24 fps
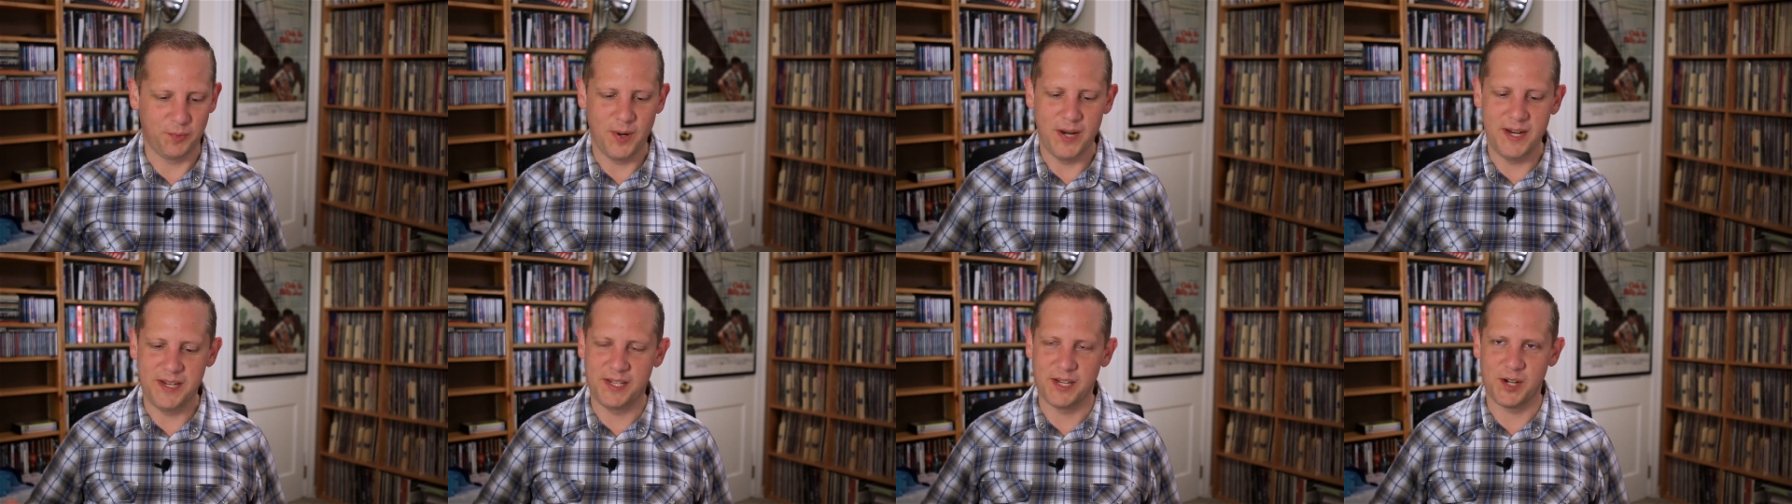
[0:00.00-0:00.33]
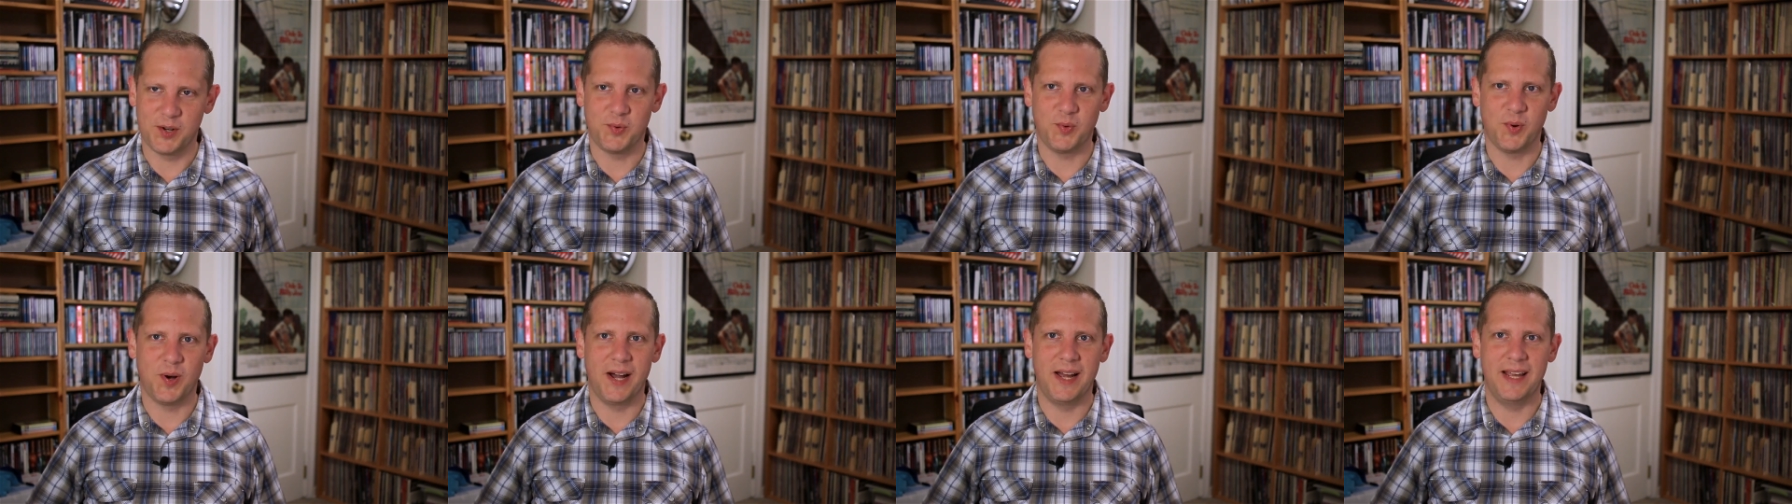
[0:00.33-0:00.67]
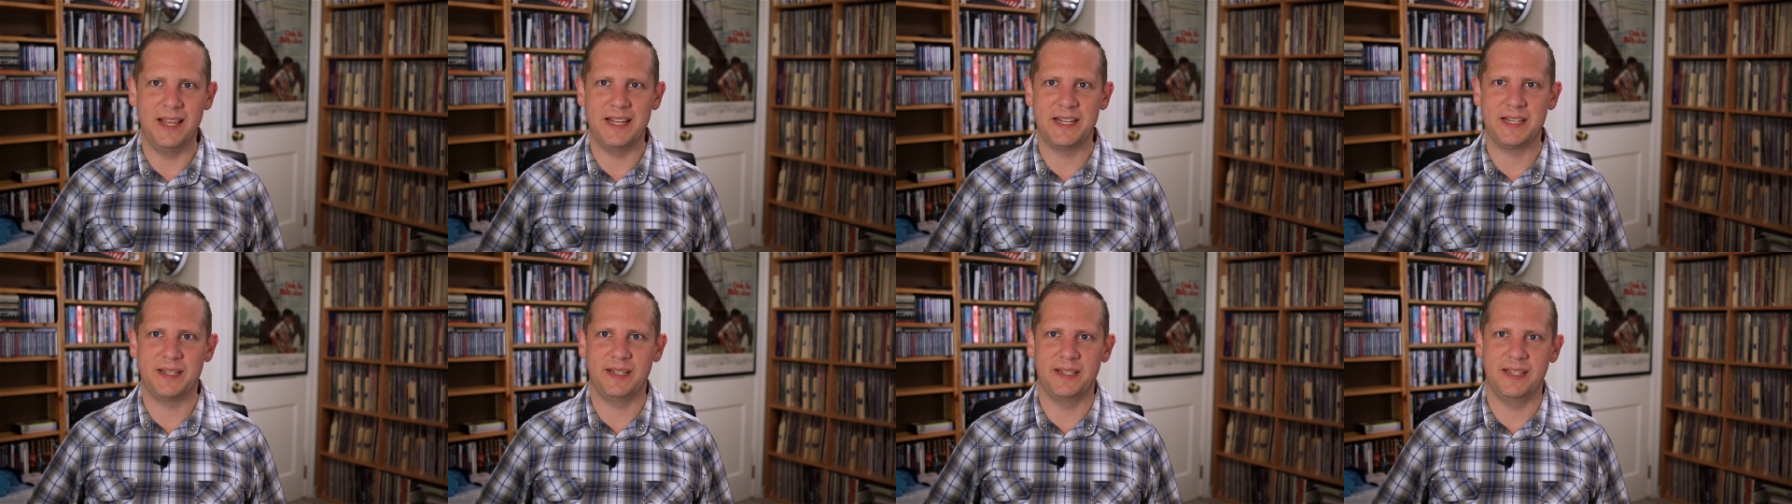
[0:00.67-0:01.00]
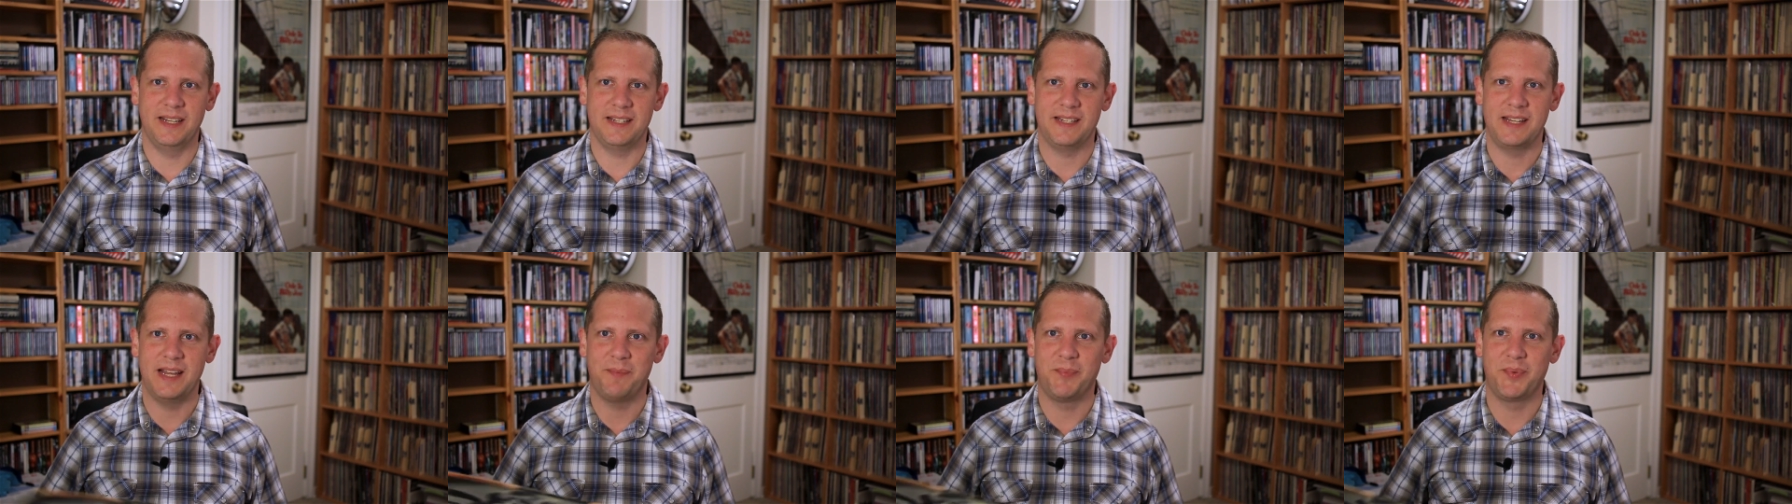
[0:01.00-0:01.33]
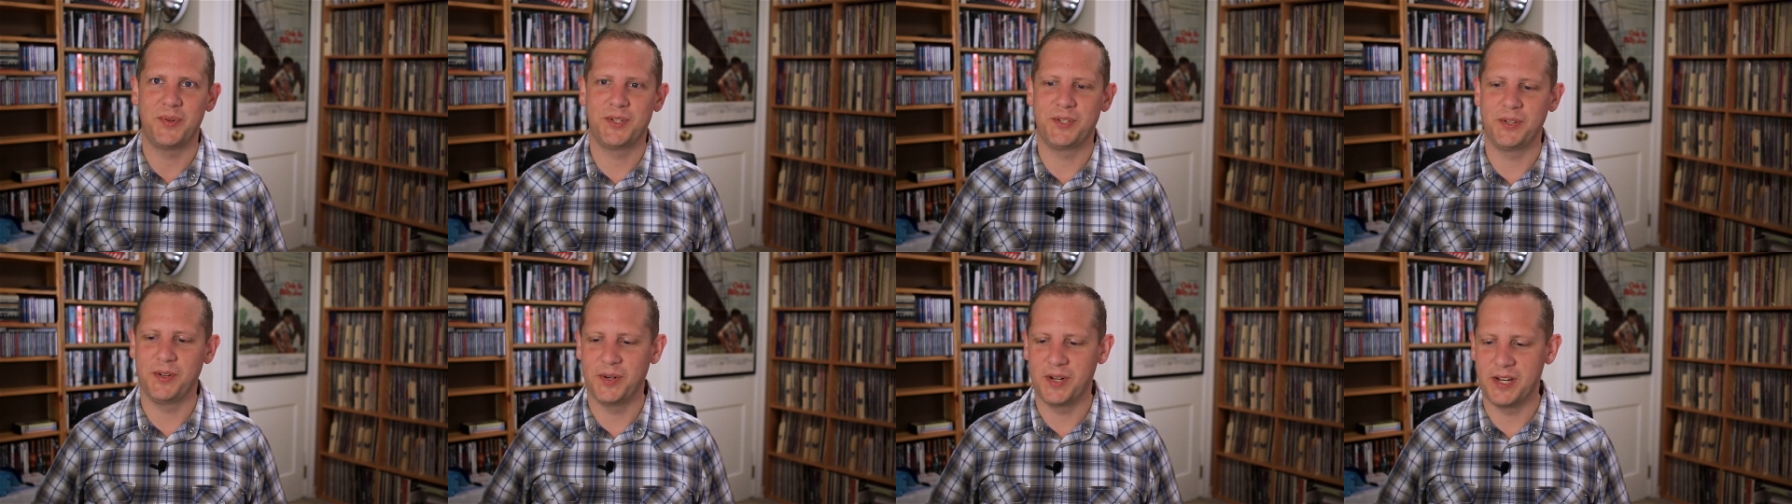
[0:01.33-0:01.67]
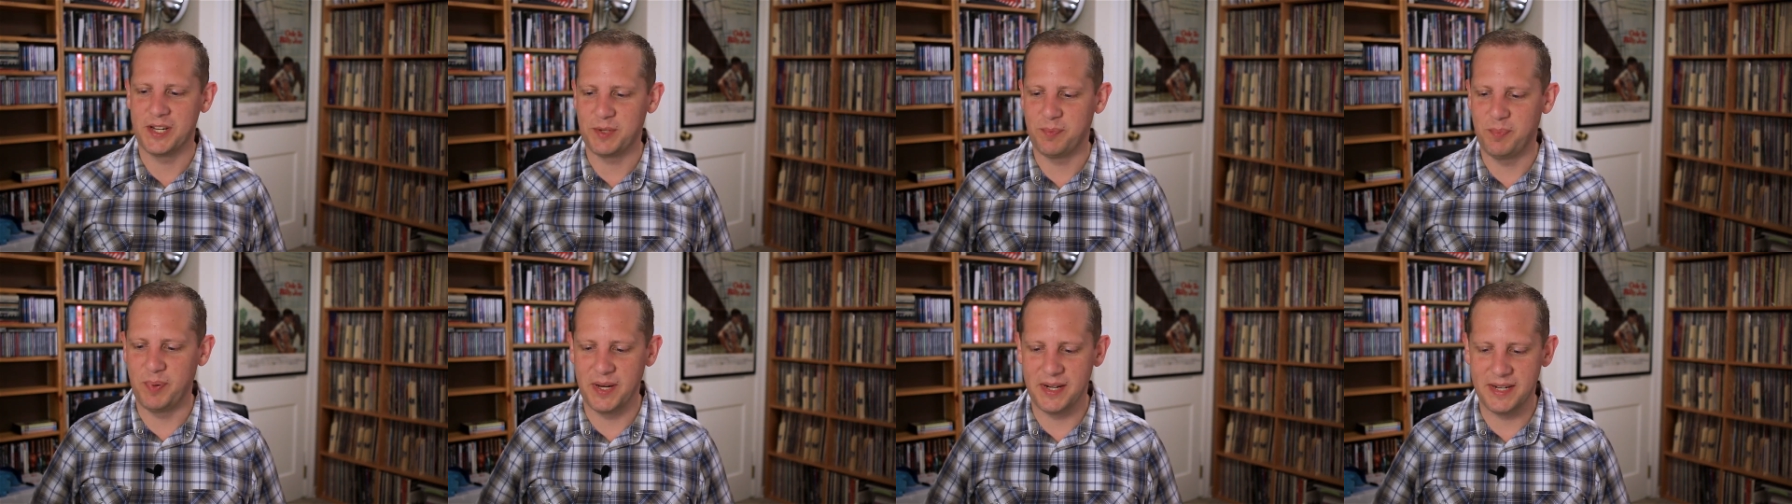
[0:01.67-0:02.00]
reasons why this, this episode
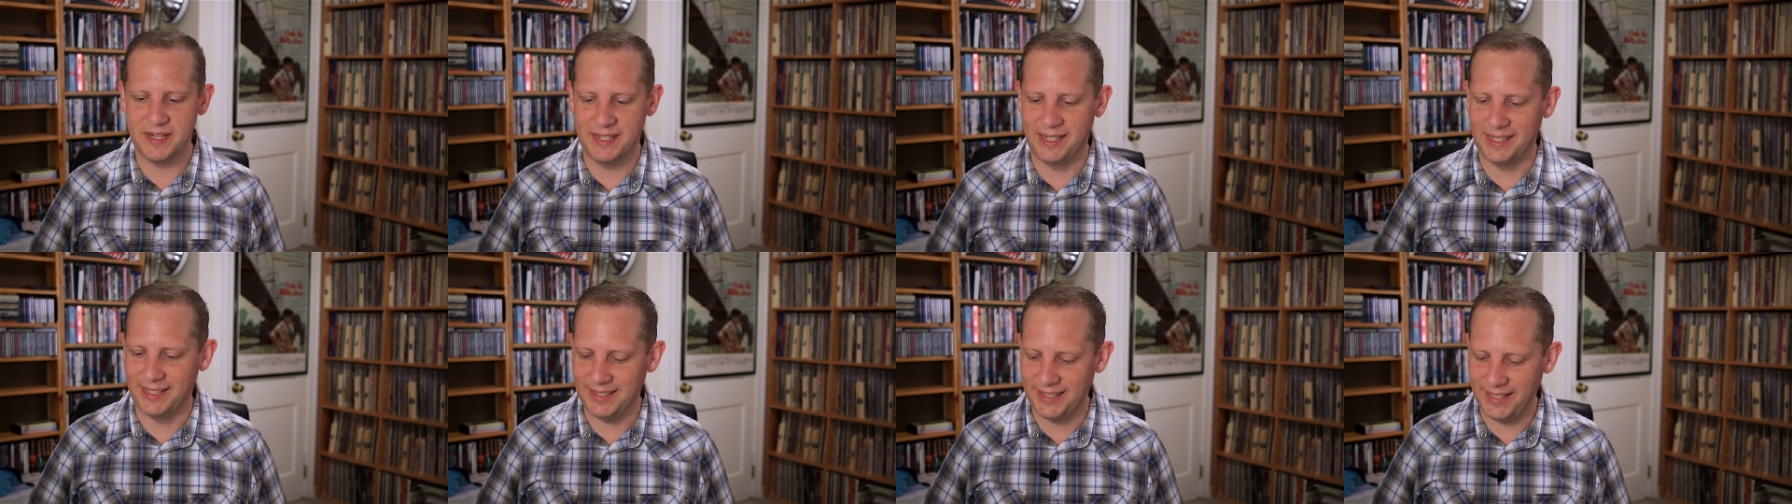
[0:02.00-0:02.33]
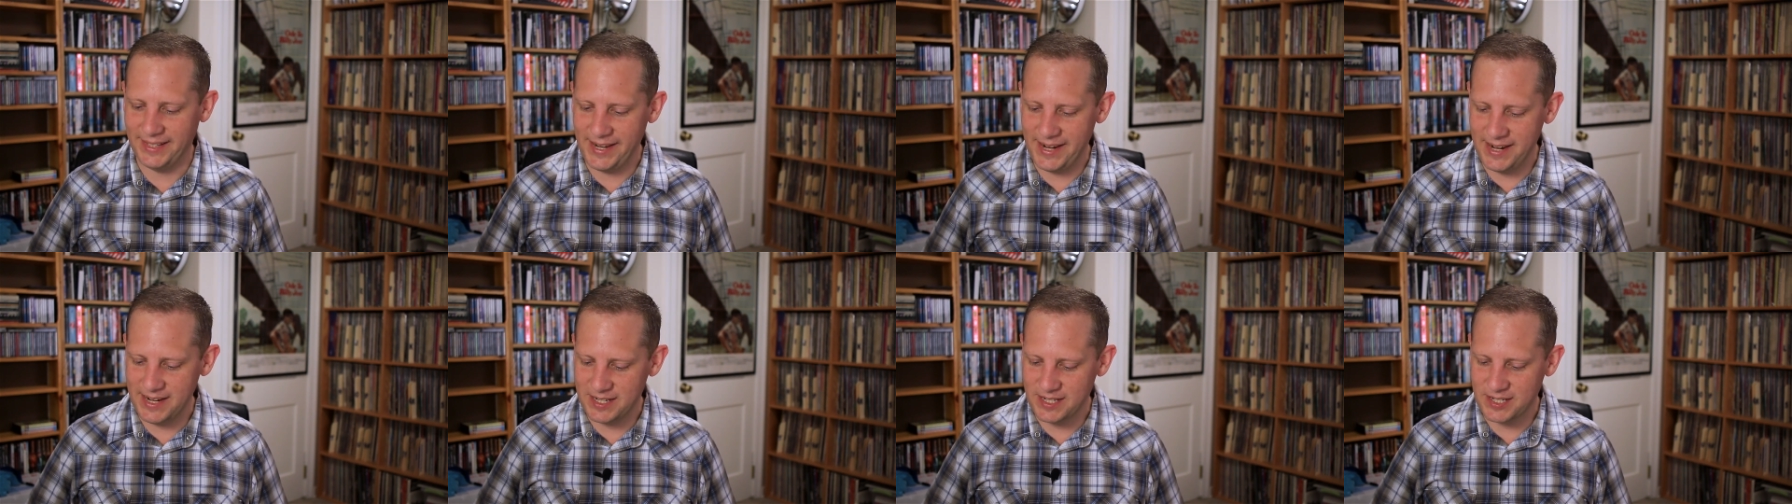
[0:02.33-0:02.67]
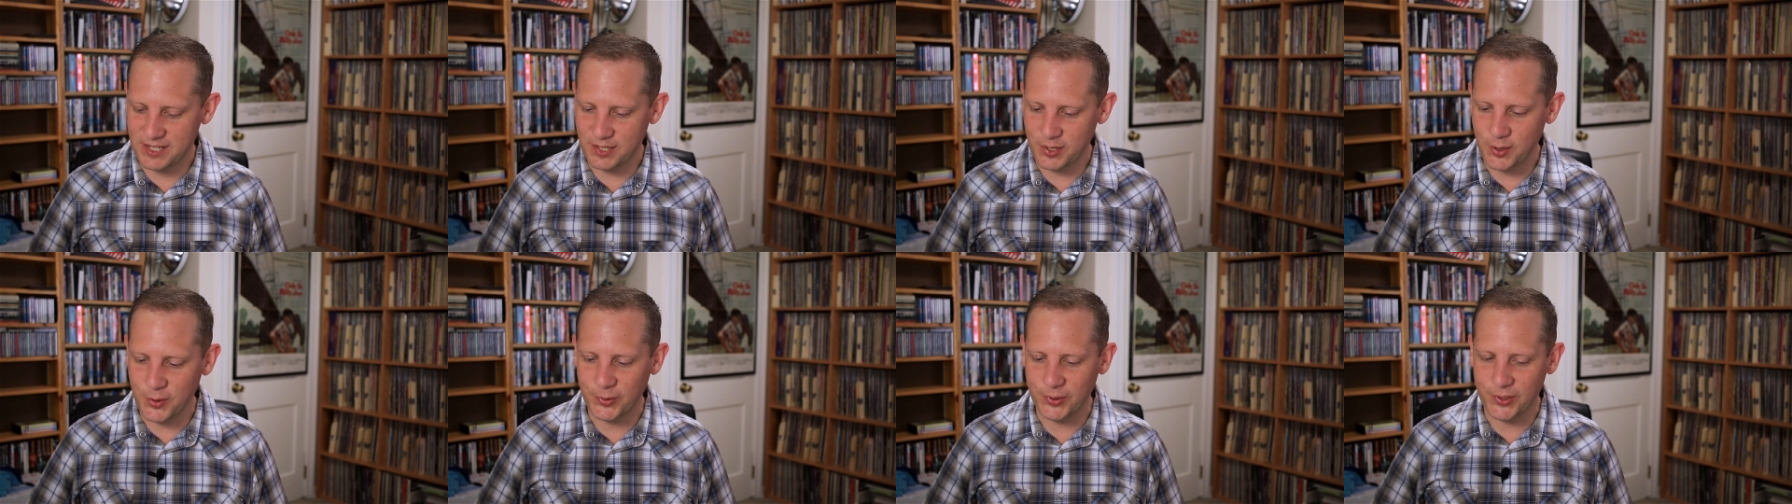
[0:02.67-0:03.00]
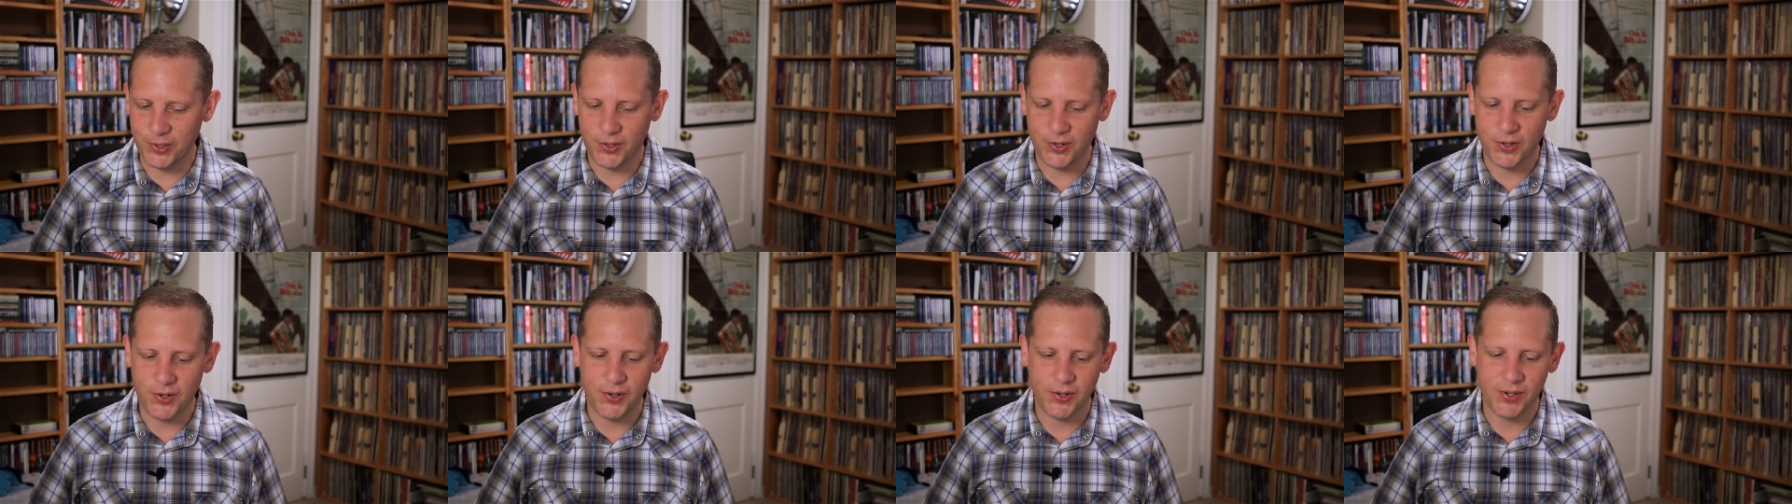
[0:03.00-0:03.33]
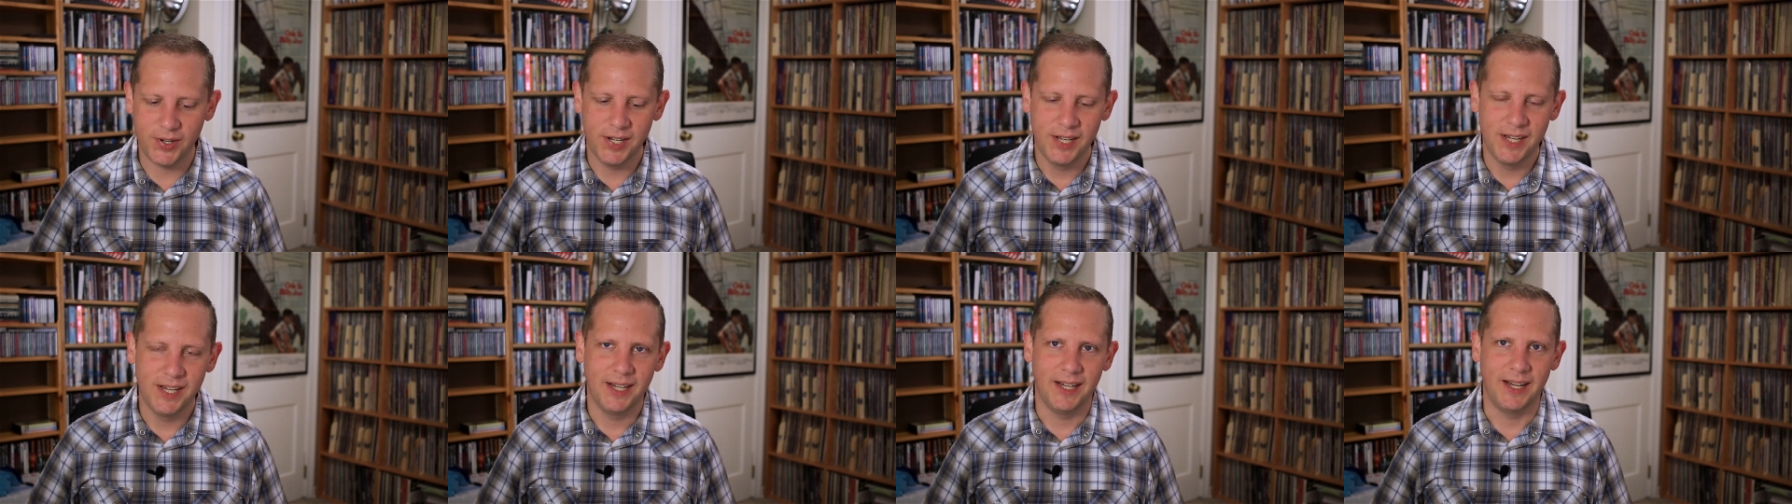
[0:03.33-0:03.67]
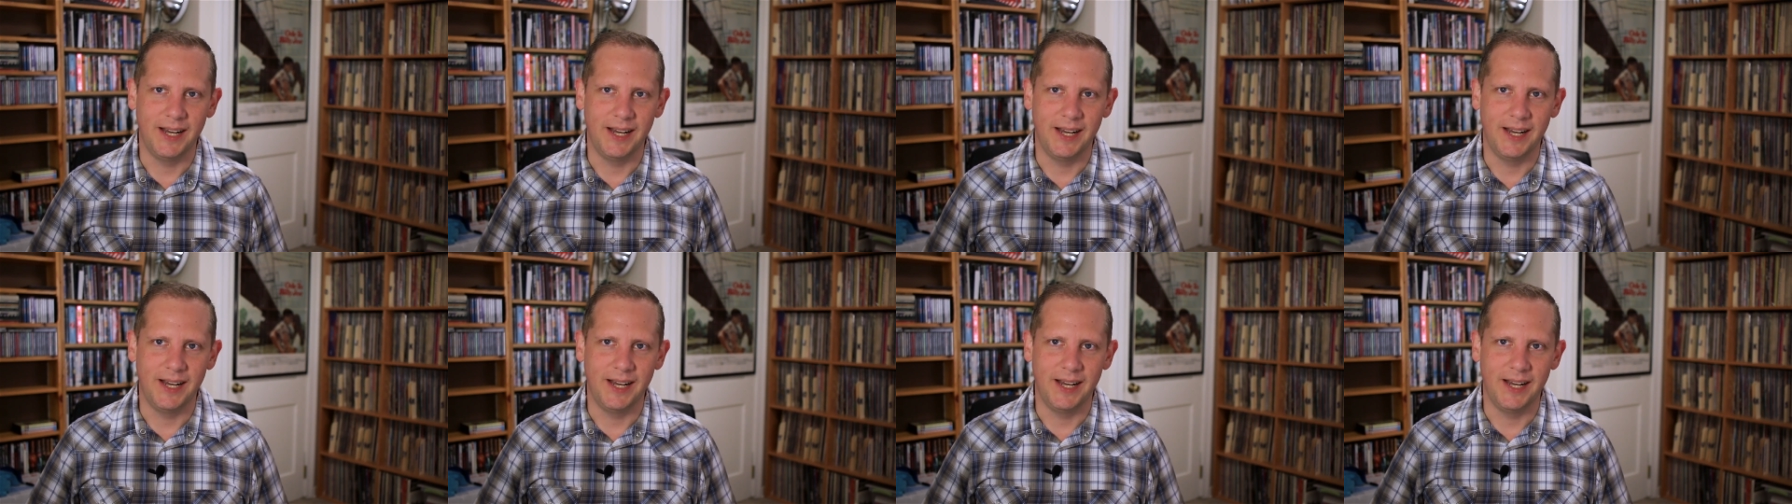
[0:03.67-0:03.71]
has been delayed so long.